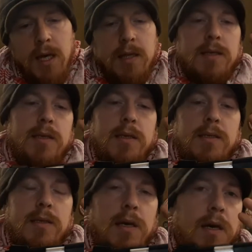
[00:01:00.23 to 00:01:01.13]
This
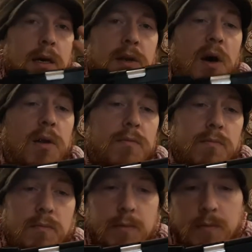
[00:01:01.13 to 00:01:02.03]
is a
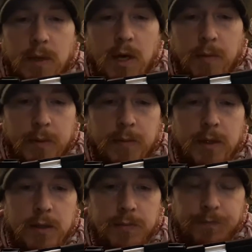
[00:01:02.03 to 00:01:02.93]
non-hop-up
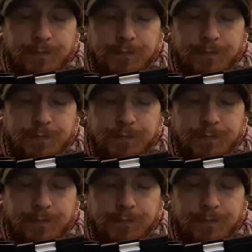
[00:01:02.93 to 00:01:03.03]
gun,